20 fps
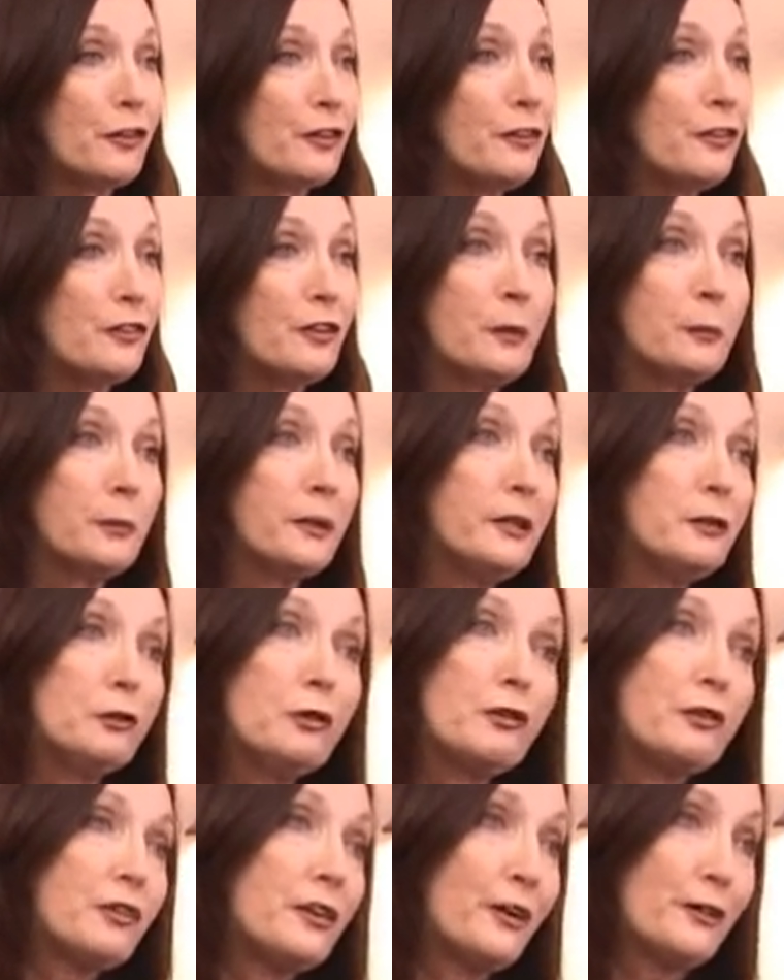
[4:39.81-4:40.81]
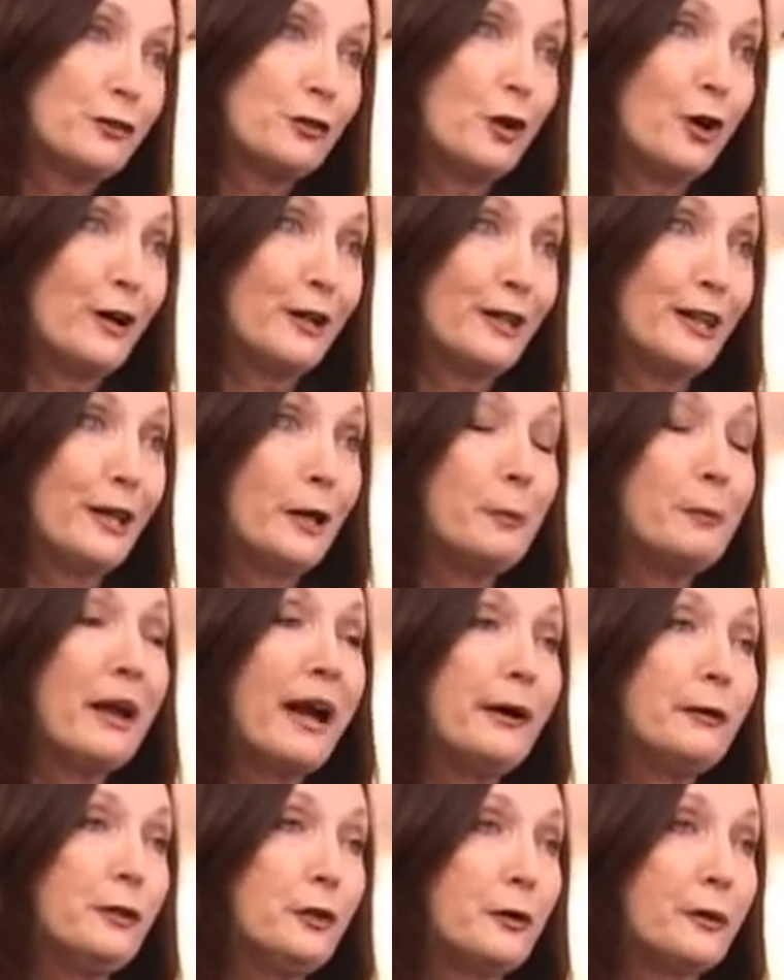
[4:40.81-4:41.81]
said simply just start talking
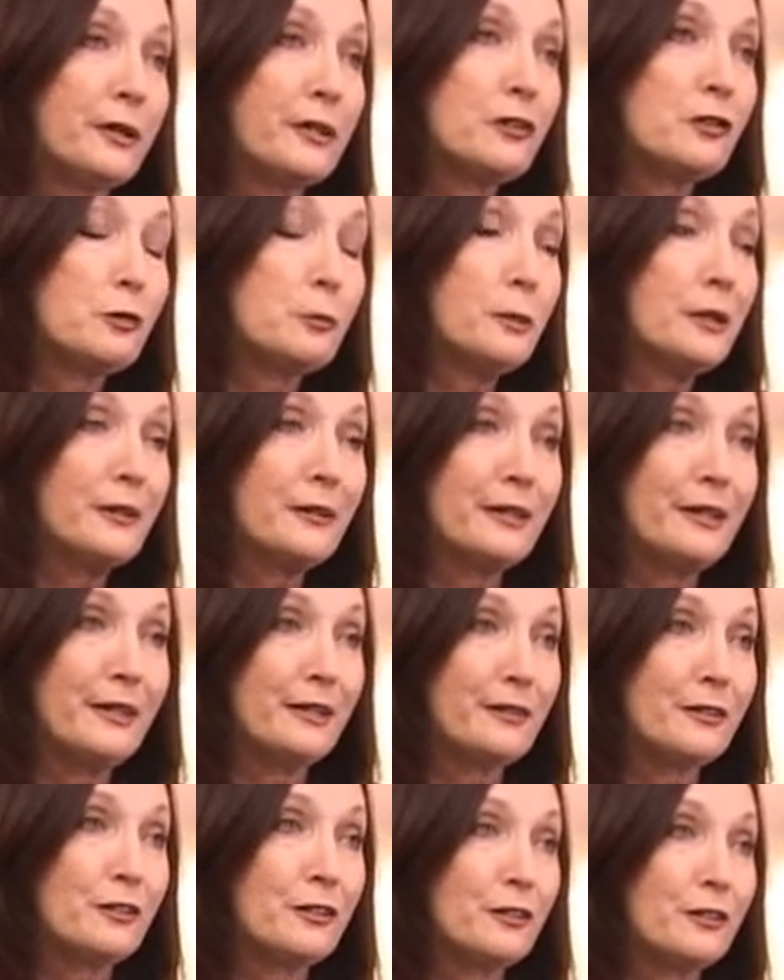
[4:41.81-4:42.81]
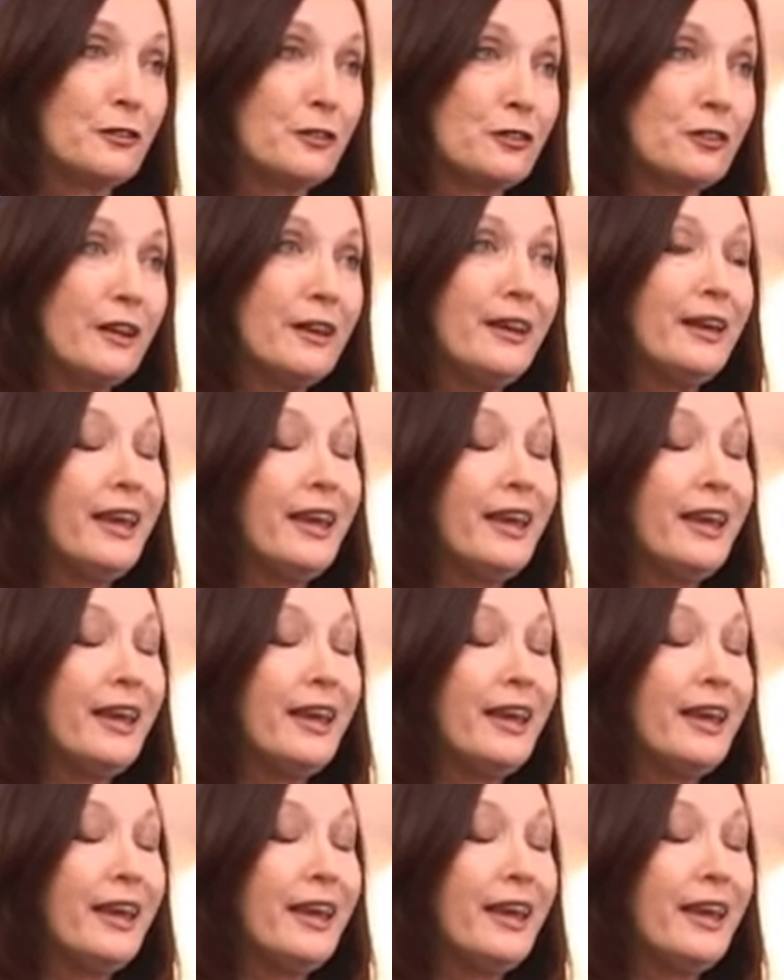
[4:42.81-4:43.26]
about your experiences